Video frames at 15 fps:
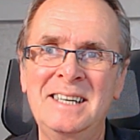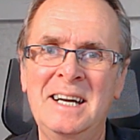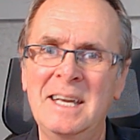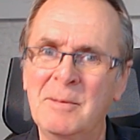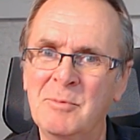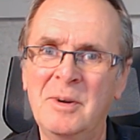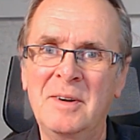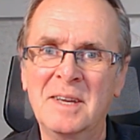
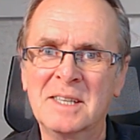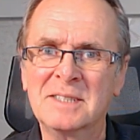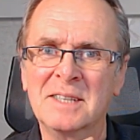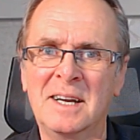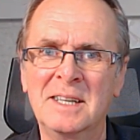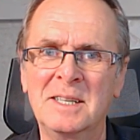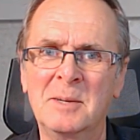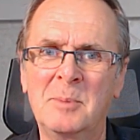I am very
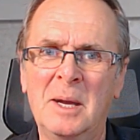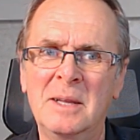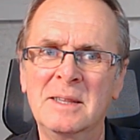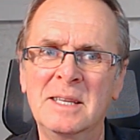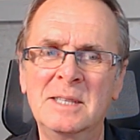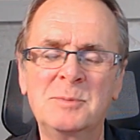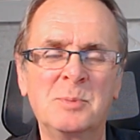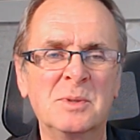excited
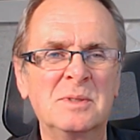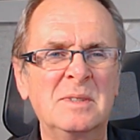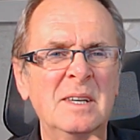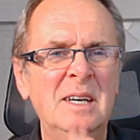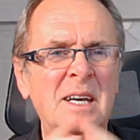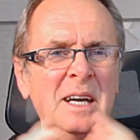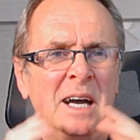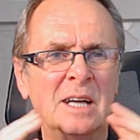about this. But
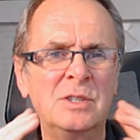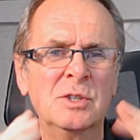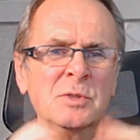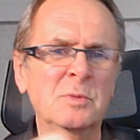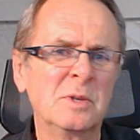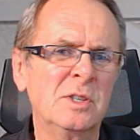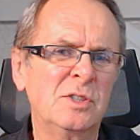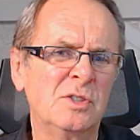I
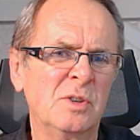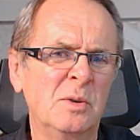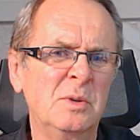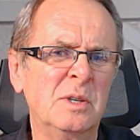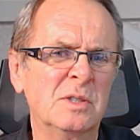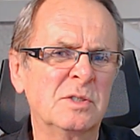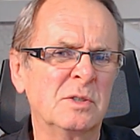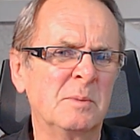just want to show
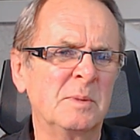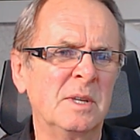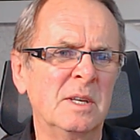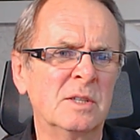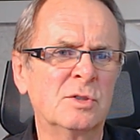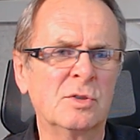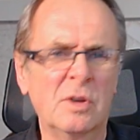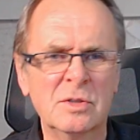you some of
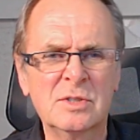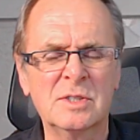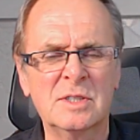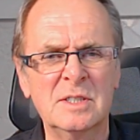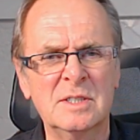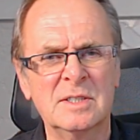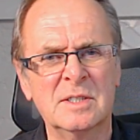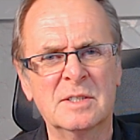the
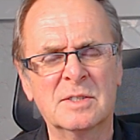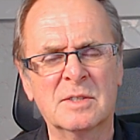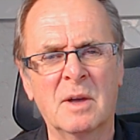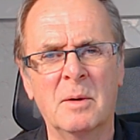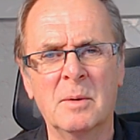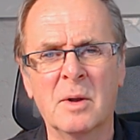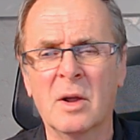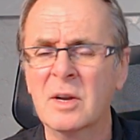atrocities that's
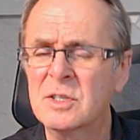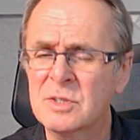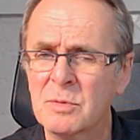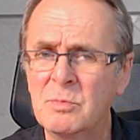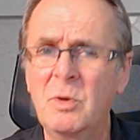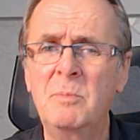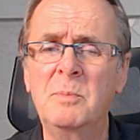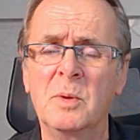going on. It's
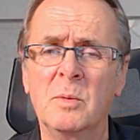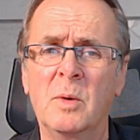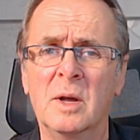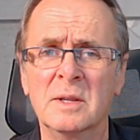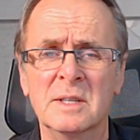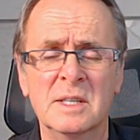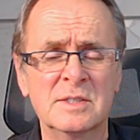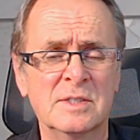a Rumble
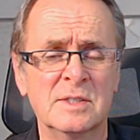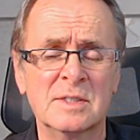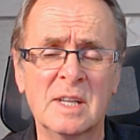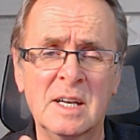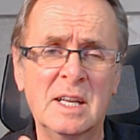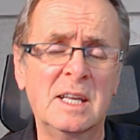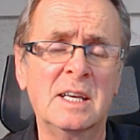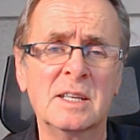one, this. There's
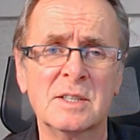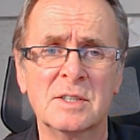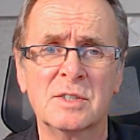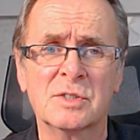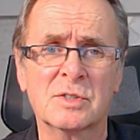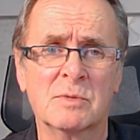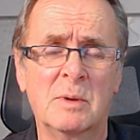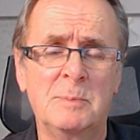a link in the
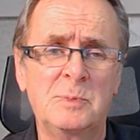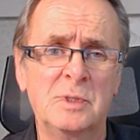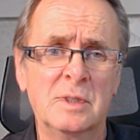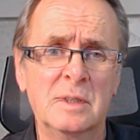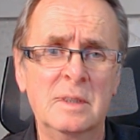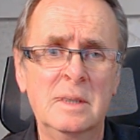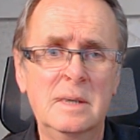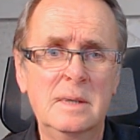
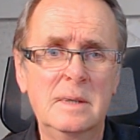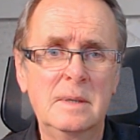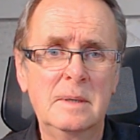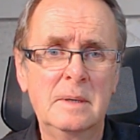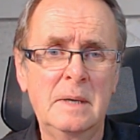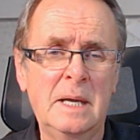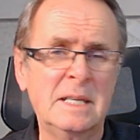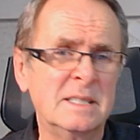description,
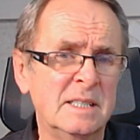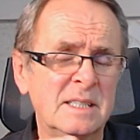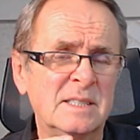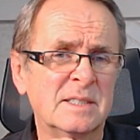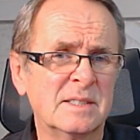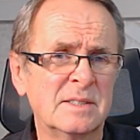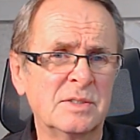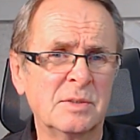and
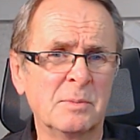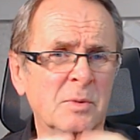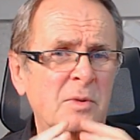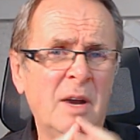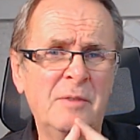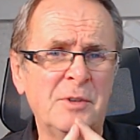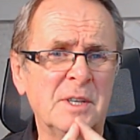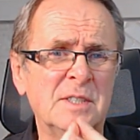it's some
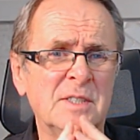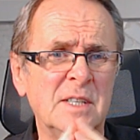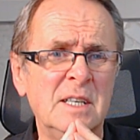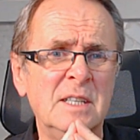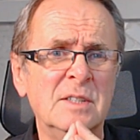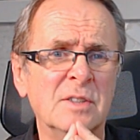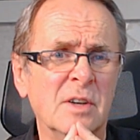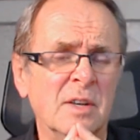graphic
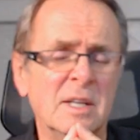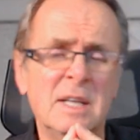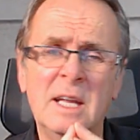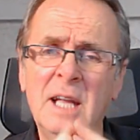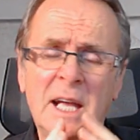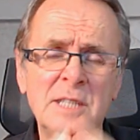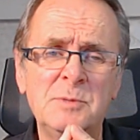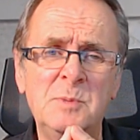scenes on it.
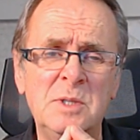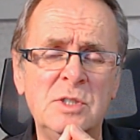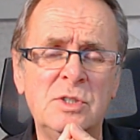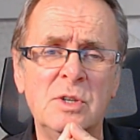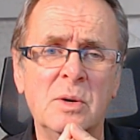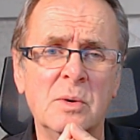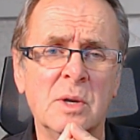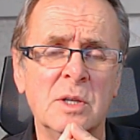It has been
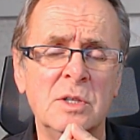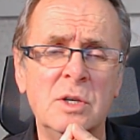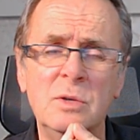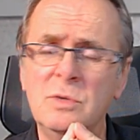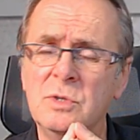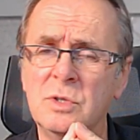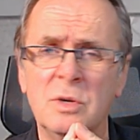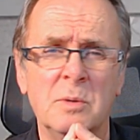shown on
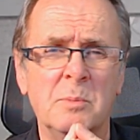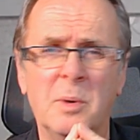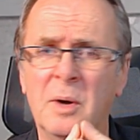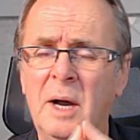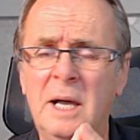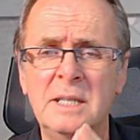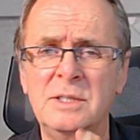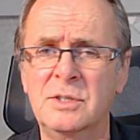YouTube,
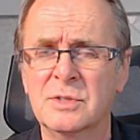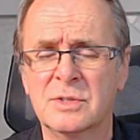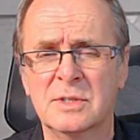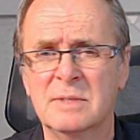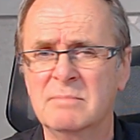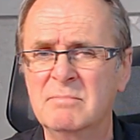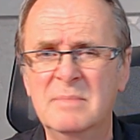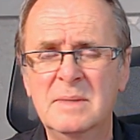but I
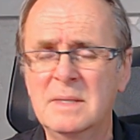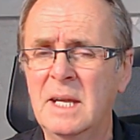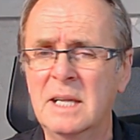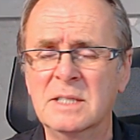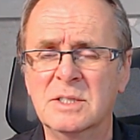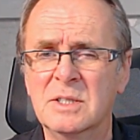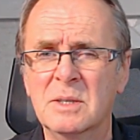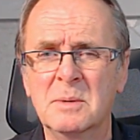just
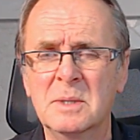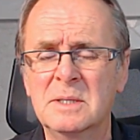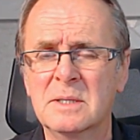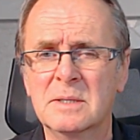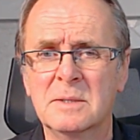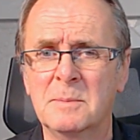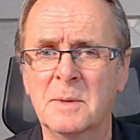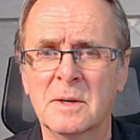don't do it,
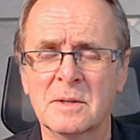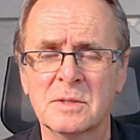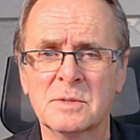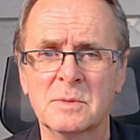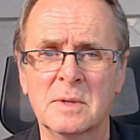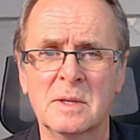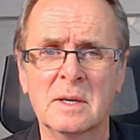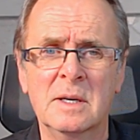to be
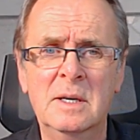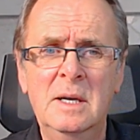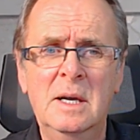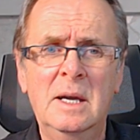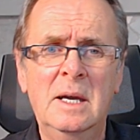honest with you.